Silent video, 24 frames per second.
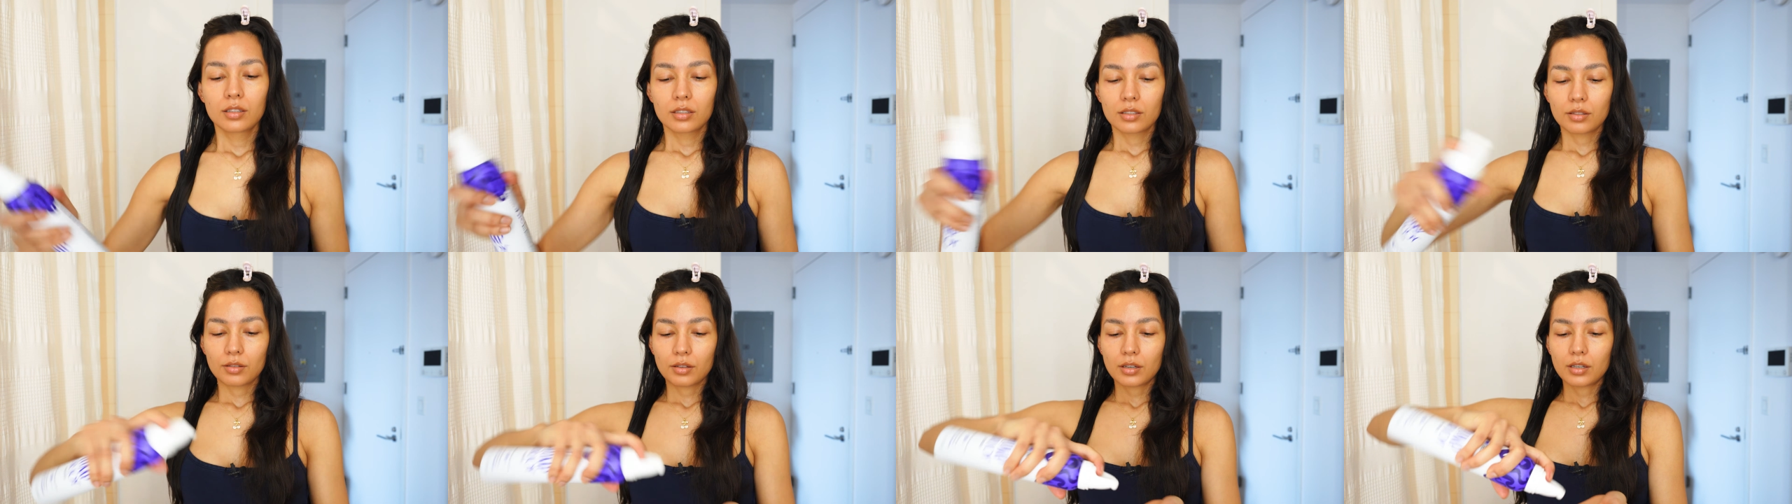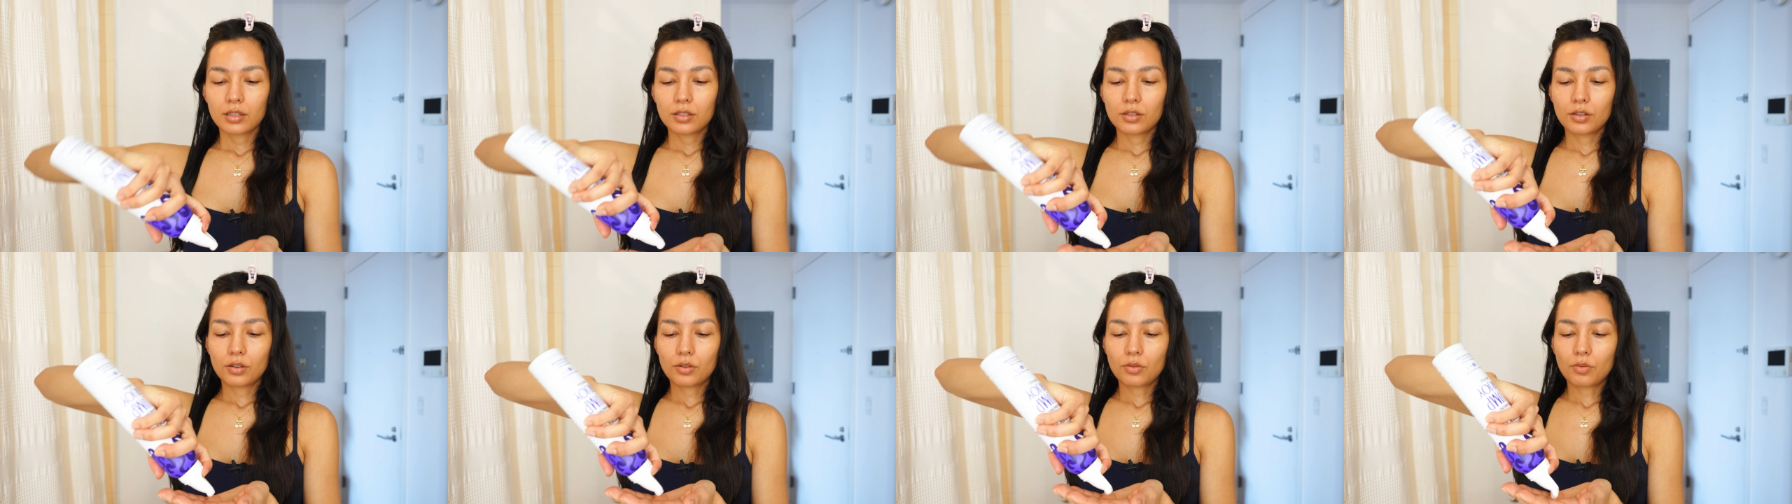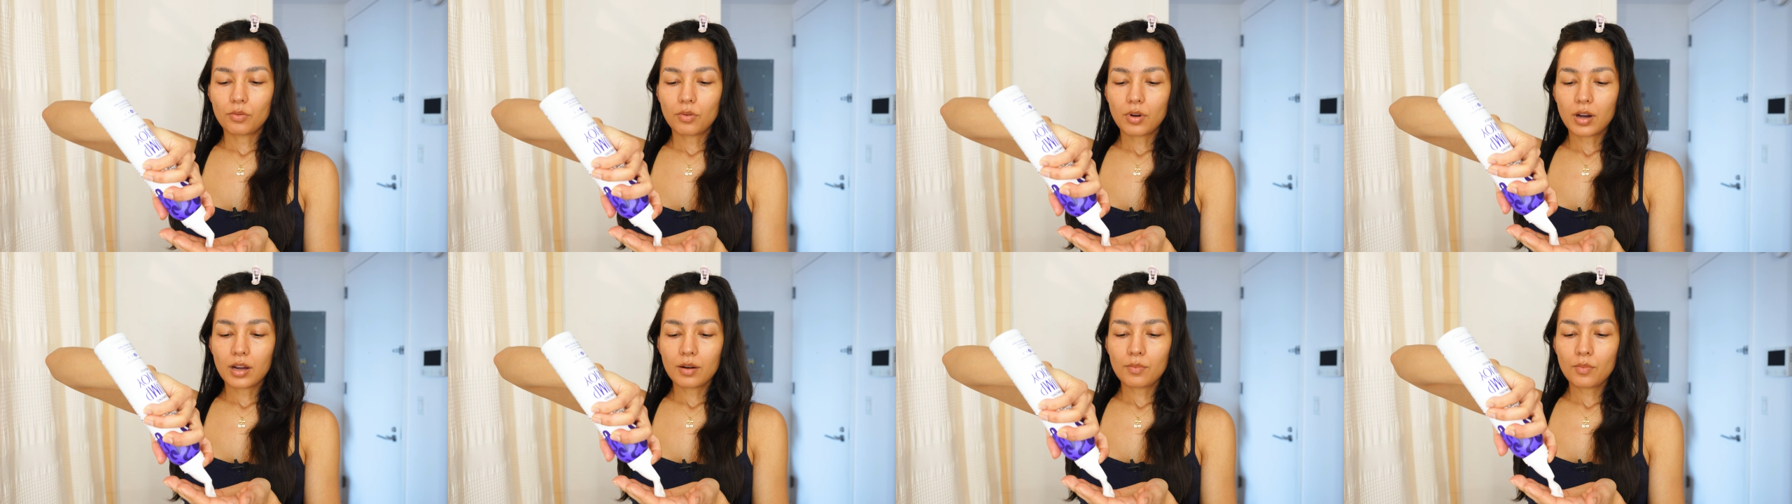So we're gonna do
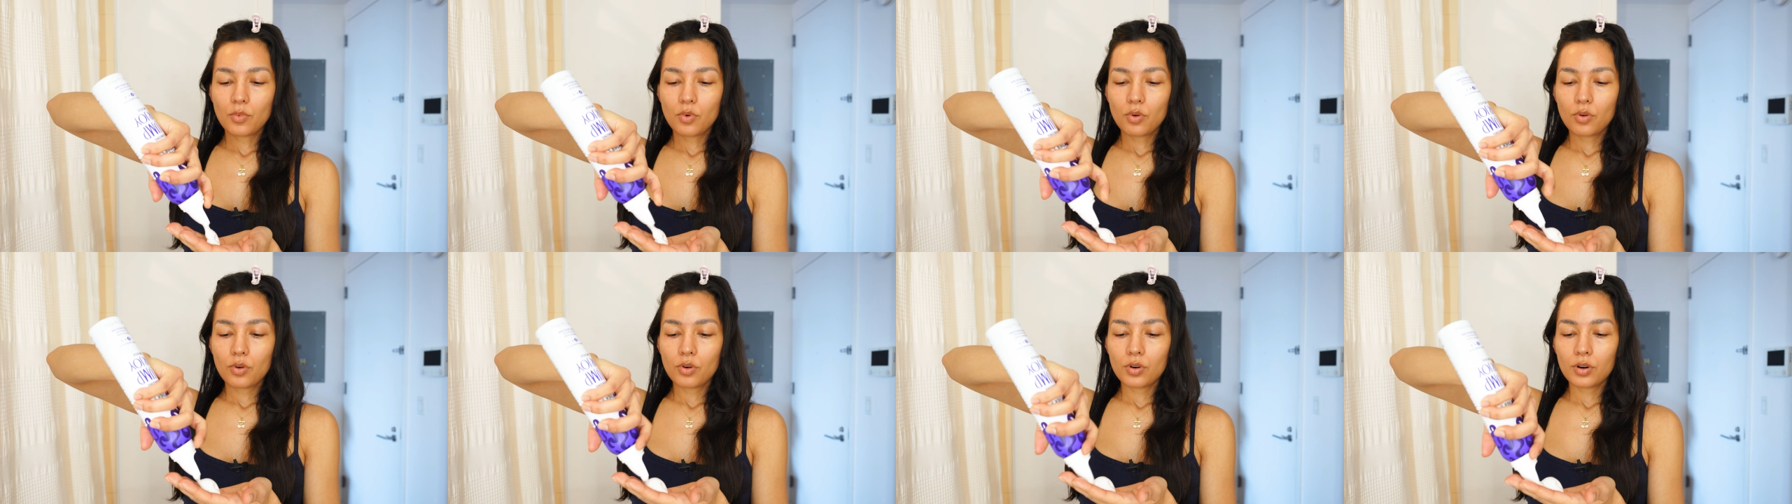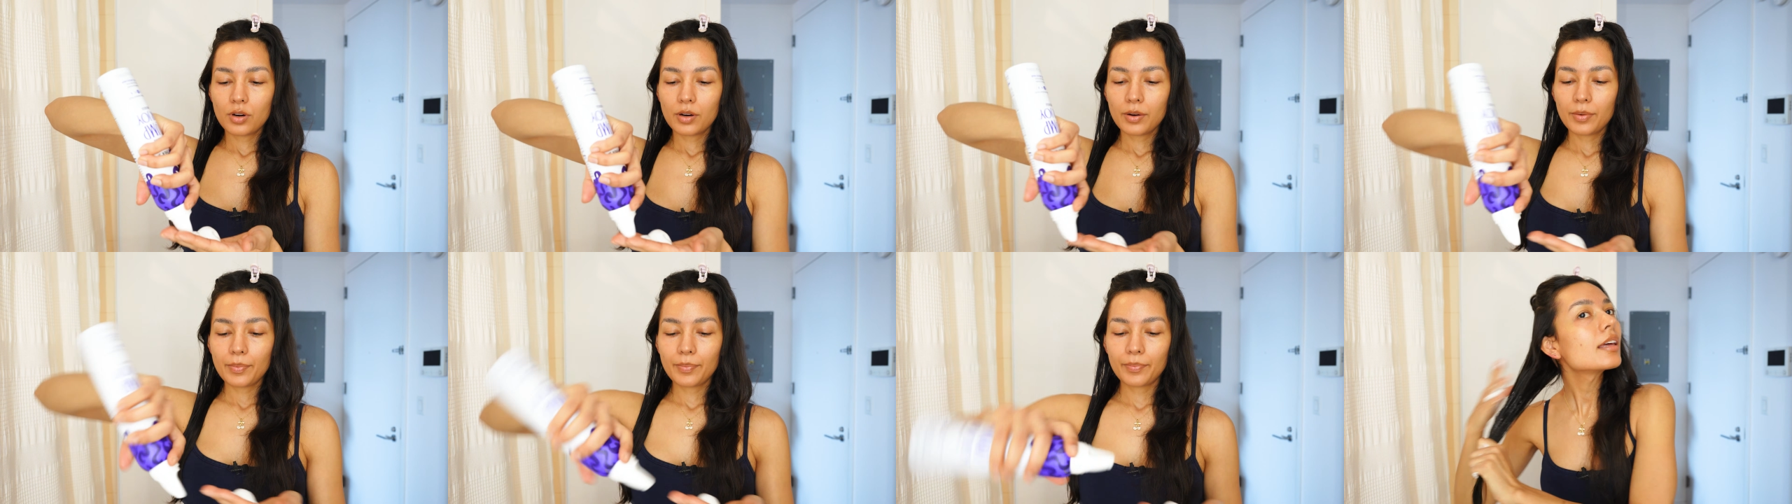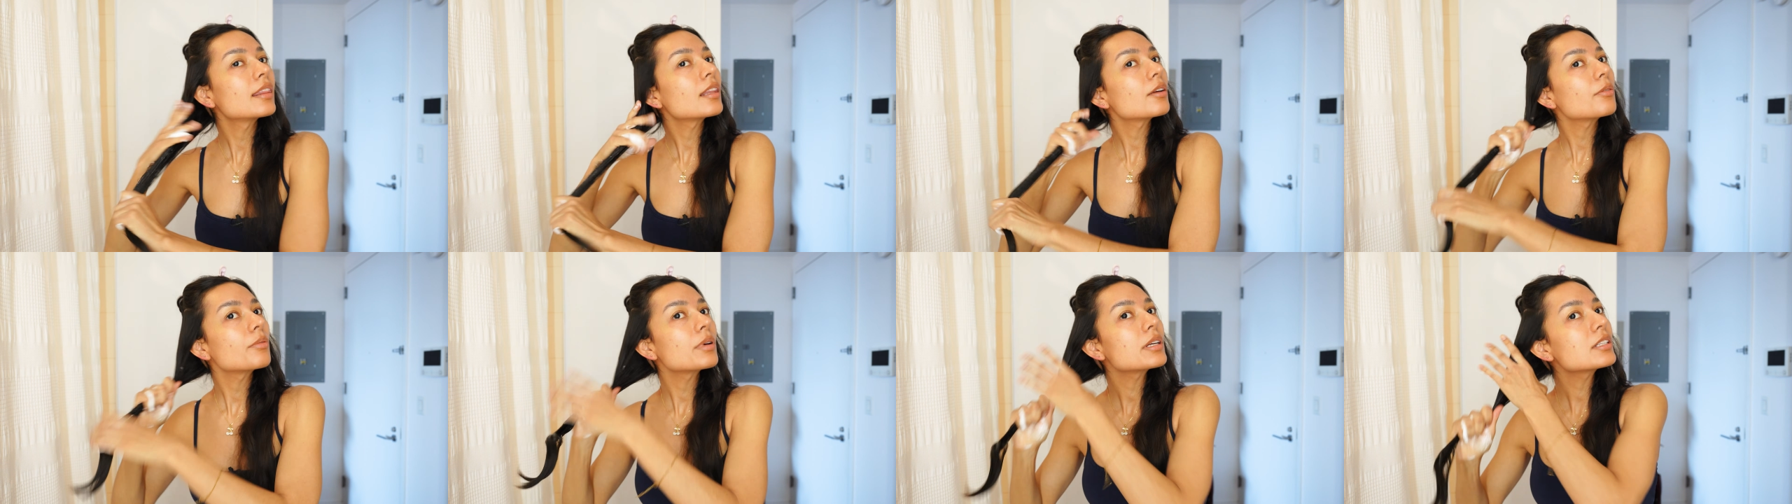1 more.
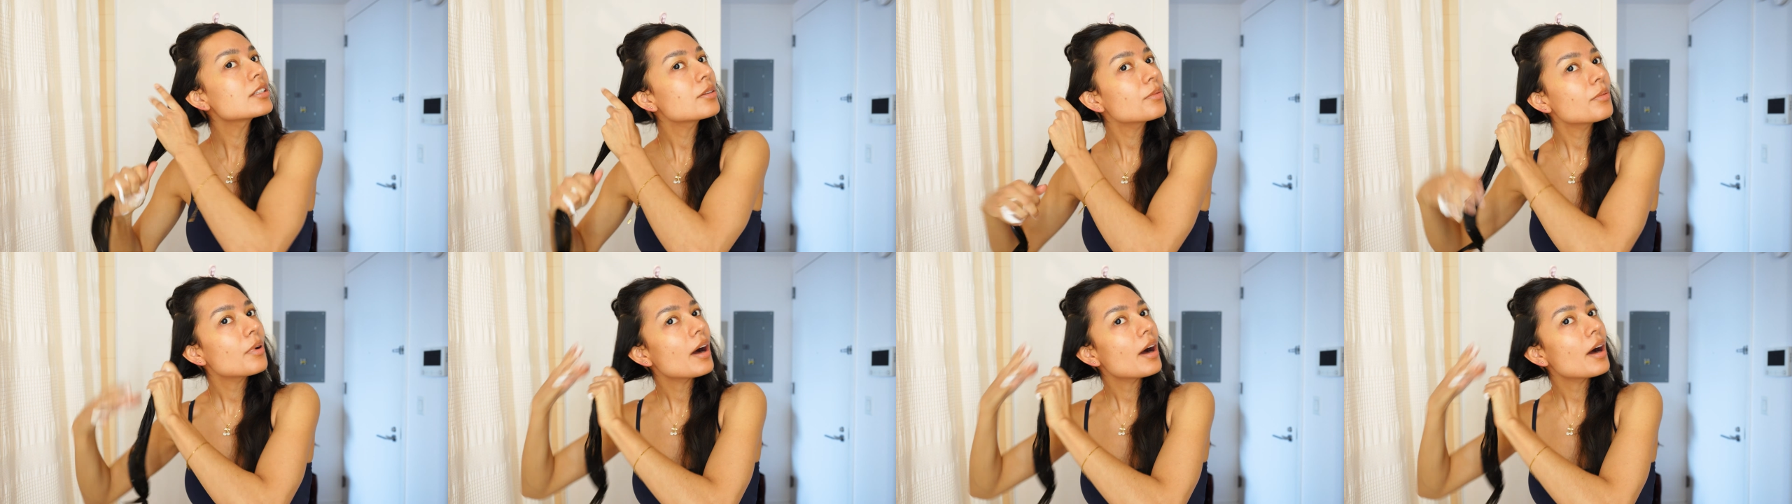And the reason